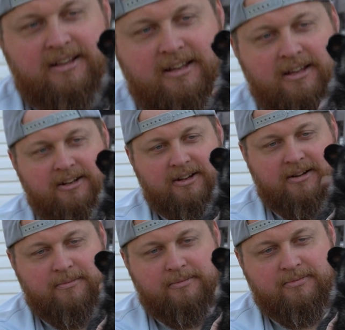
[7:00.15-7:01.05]
And
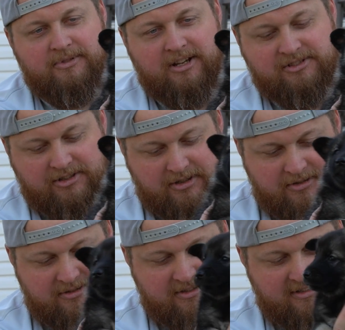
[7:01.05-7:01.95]
yeah,
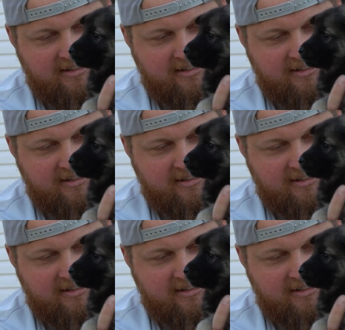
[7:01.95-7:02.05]
zero,